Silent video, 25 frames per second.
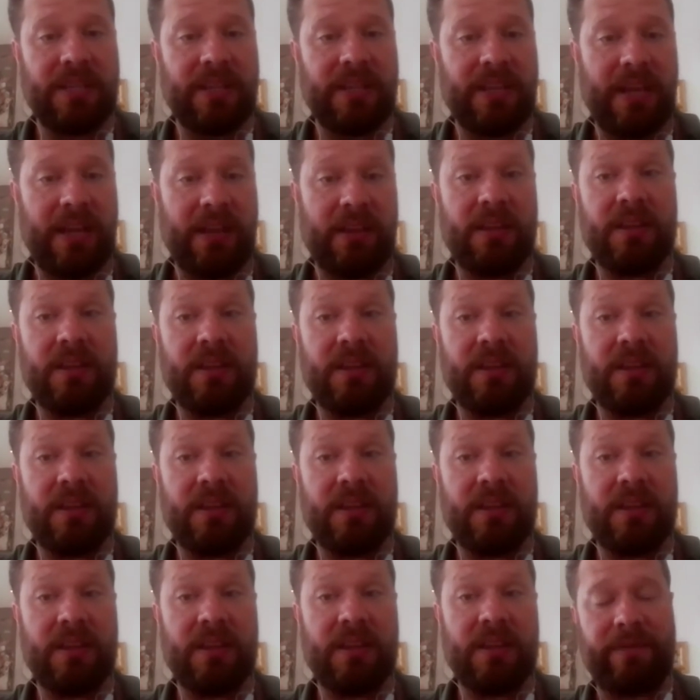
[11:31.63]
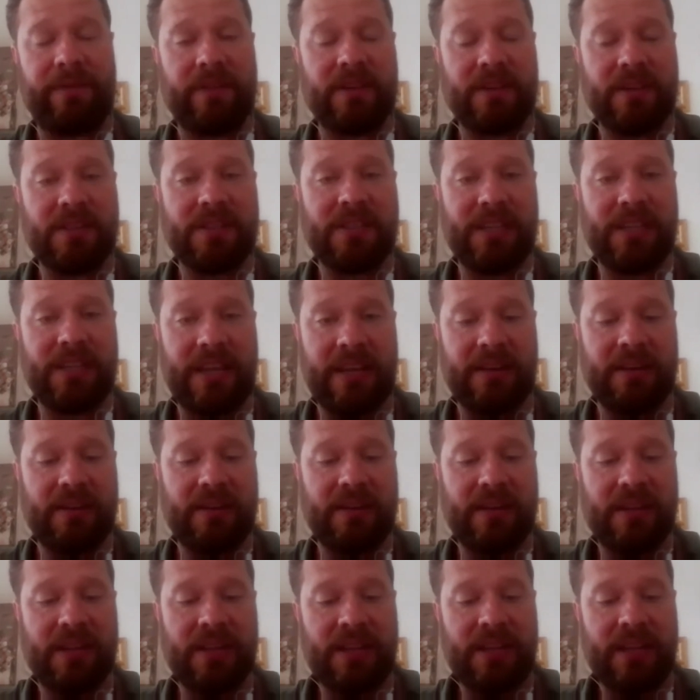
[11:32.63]
the South Africans in
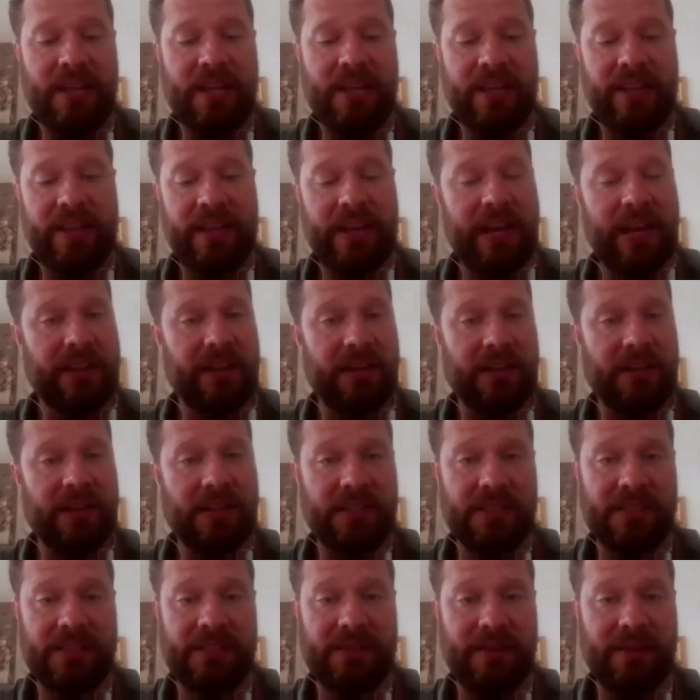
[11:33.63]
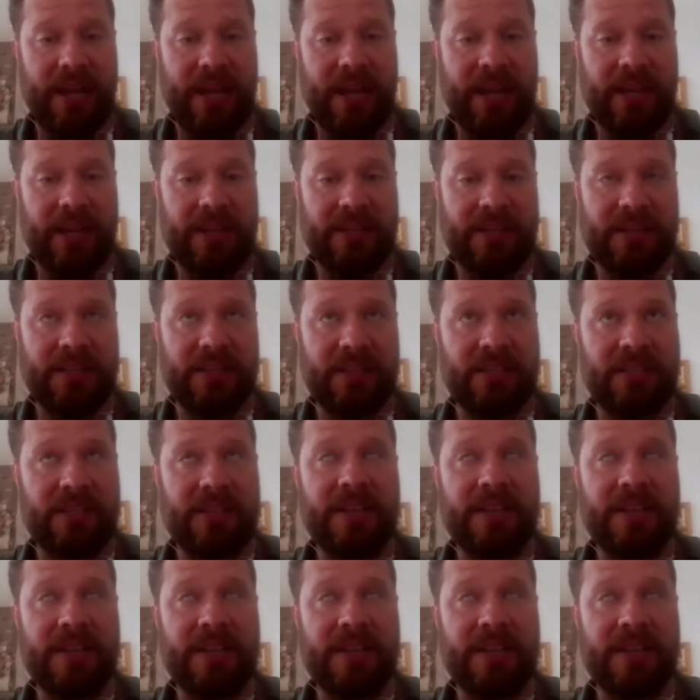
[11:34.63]
the Netherlands, and